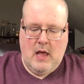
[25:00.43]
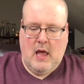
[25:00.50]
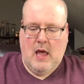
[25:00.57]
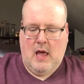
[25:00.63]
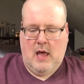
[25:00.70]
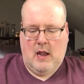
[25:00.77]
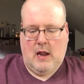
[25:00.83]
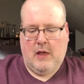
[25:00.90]

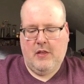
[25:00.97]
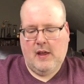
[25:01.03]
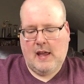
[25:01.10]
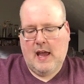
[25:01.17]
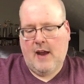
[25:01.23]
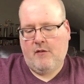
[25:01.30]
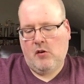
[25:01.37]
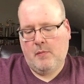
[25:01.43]
And I think
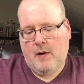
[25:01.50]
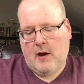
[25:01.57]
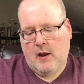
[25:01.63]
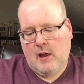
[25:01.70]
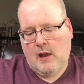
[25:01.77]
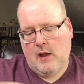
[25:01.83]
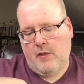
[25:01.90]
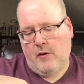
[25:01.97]

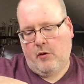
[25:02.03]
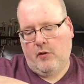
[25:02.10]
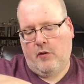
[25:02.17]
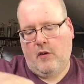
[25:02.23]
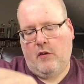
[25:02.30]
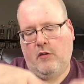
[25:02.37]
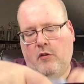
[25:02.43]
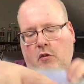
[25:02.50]
everybody and their
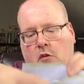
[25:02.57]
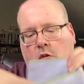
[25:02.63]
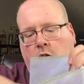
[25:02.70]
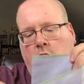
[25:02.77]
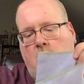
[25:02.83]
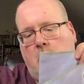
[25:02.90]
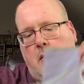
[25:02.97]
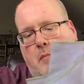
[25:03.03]
sister
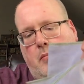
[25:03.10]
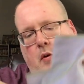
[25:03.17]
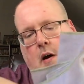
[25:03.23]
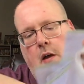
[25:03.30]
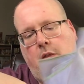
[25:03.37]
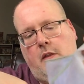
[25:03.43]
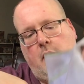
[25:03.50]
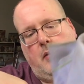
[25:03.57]

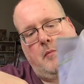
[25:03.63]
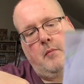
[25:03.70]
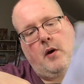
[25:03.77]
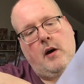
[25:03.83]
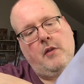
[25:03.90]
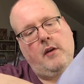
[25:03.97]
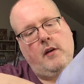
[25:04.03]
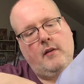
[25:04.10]

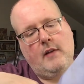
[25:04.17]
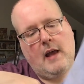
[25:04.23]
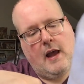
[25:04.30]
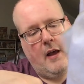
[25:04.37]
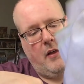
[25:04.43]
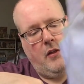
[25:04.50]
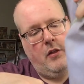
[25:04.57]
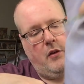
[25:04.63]
bought this
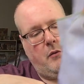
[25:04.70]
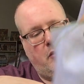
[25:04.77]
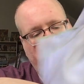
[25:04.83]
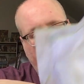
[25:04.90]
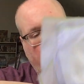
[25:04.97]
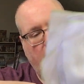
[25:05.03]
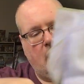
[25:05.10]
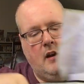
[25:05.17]
at the
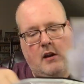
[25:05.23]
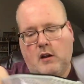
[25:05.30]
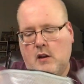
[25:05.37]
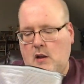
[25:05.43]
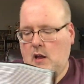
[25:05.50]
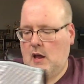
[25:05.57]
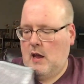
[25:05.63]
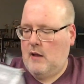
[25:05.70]
retreat.
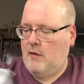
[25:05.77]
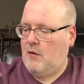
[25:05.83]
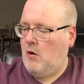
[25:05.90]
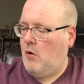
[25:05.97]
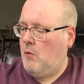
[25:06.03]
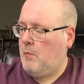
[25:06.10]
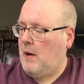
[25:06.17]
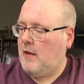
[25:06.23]
And
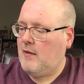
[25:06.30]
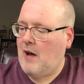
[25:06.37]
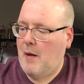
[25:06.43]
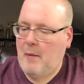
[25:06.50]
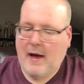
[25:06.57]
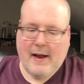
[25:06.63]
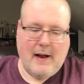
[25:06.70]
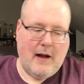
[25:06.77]
so by the time
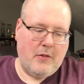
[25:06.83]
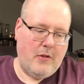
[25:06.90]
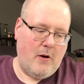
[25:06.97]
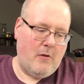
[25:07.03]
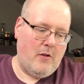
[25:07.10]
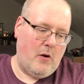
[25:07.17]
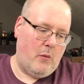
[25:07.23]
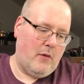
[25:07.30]
I got there,
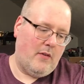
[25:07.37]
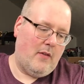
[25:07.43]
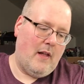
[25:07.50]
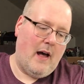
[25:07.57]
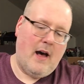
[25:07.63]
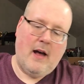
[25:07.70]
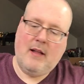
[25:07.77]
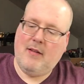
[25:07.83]
there was
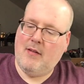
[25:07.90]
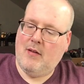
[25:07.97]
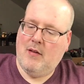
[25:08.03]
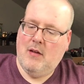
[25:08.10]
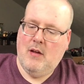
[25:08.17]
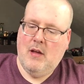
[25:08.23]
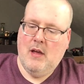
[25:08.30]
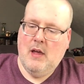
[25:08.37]
not
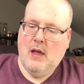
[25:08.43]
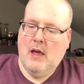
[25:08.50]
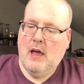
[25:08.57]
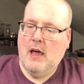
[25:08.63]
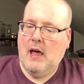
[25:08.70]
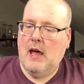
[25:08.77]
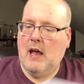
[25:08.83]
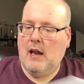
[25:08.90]

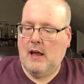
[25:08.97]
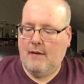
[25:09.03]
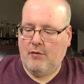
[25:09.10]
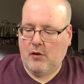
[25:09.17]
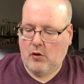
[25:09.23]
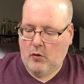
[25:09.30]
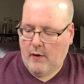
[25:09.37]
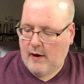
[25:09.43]
any of the
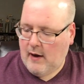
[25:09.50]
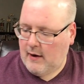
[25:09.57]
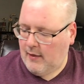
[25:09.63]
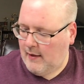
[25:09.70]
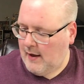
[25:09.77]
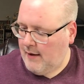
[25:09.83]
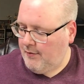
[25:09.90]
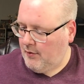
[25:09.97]
Gloriana
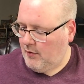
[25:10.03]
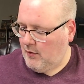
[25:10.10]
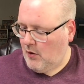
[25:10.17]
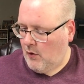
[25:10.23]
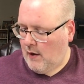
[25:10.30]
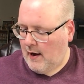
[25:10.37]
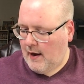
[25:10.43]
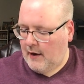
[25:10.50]
left.
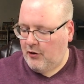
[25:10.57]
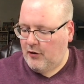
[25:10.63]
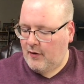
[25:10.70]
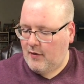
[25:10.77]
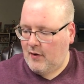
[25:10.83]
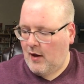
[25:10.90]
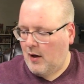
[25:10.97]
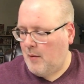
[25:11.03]
So I just
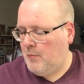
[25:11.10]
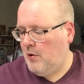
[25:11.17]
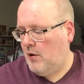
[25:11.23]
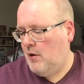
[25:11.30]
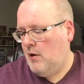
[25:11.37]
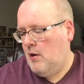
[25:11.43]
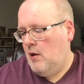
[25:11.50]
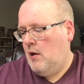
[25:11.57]
subbed
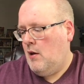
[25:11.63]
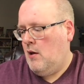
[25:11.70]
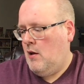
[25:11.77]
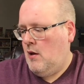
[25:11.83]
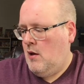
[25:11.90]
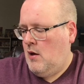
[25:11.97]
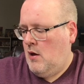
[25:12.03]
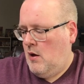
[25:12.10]

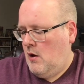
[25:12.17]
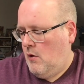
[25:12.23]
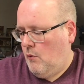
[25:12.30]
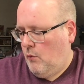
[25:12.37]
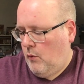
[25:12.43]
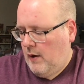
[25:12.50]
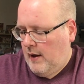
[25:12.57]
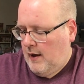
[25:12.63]

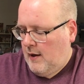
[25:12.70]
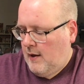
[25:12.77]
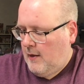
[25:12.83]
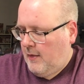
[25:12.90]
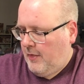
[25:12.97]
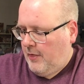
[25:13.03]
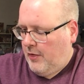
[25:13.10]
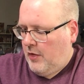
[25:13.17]

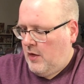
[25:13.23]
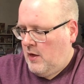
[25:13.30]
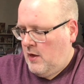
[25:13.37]
with